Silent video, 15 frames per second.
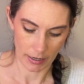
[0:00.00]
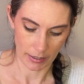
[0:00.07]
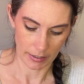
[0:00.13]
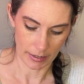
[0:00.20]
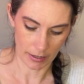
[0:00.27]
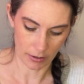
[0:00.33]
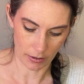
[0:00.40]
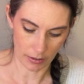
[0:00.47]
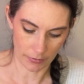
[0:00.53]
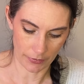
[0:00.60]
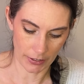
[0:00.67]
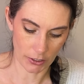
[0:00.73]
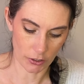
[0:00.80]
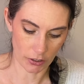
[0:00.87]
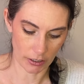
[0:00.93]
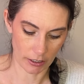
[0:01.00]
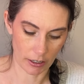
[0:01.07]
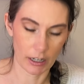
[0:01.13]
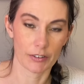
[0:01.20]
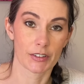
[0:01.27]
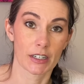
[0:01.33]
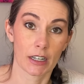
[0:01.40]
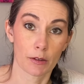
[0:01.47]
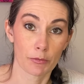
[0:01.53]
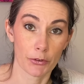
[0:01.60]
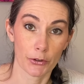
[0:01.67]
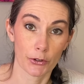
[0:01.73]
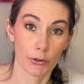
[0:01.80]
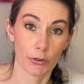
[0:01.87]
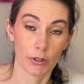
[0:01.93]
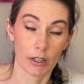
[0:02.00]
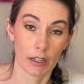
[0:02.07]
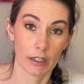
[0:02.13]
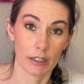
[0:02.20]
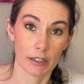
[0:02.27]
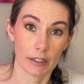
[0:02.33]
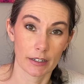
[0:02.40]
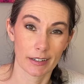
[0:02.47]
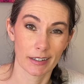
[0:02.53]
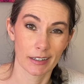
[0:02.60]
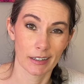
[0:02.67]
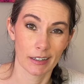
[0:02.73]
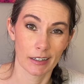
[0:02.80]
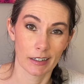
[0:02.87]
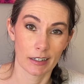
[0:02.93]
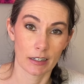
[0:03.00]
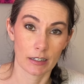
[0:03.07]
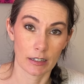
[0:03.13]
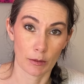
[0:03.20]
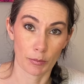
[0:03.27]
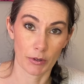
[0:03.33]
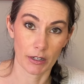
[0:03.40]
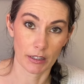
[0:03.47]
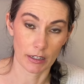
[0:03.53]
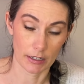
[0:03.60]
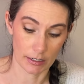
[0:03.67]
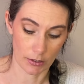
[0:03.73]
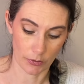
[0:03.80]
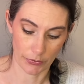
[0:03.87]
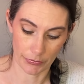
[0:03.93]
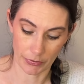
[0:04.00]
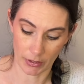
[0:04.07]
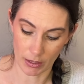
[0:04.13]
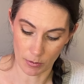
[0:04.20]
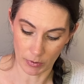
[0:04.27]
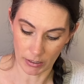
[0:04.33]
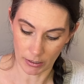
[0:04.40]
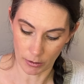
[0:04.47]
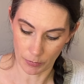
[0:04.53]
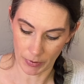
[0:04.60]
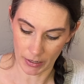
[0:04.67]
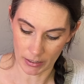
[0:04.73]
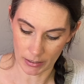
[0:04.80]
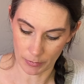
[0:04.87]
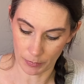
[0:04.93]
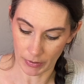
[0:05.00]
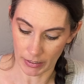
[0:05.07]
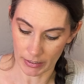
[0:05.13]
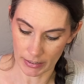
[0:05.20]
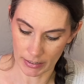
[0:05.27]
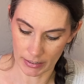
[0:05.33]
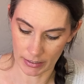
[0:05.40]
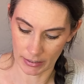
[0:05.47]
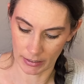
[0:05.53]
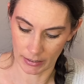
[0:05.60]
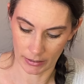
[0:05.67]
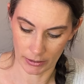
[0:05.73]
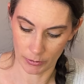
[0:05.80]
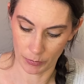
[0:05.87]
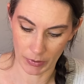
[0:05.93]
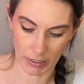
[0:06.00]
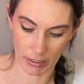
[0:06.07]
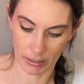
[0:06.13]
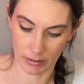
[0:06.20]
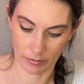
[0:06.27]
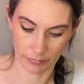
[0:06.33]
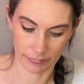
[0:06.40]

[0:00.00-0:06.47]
Now eventually I'll have to come through and separate these out and thin them a little bit, but it could be